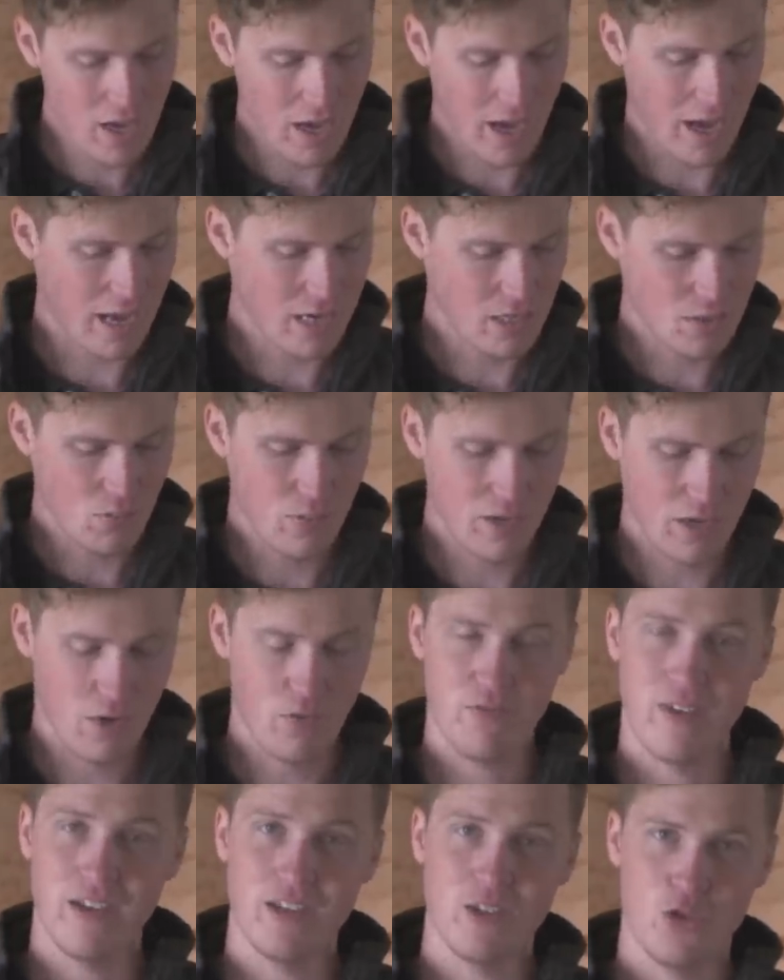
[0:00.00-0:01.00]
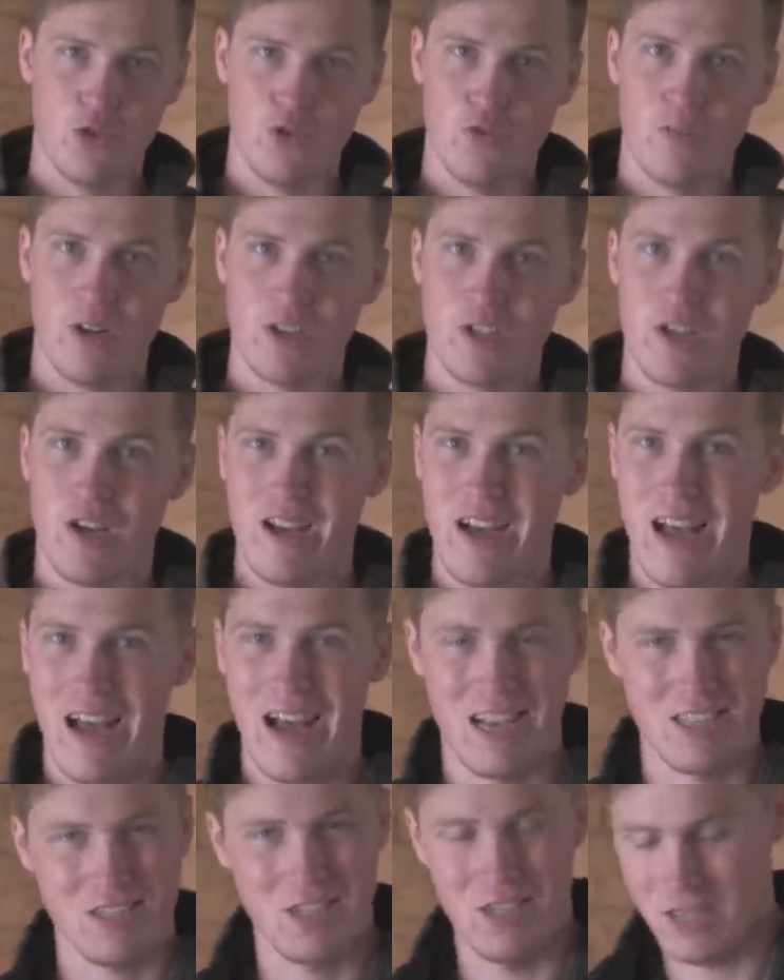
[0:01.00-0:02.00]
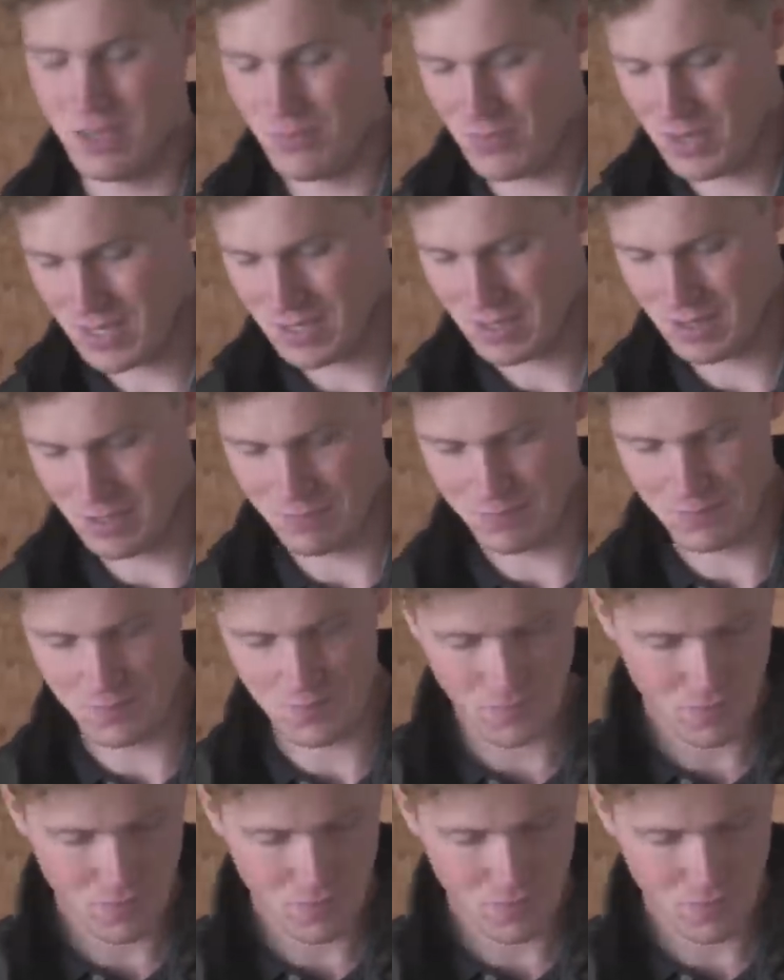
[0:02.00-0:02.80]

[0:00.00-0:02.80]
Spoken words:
and we don't face too much hassle in the meantime.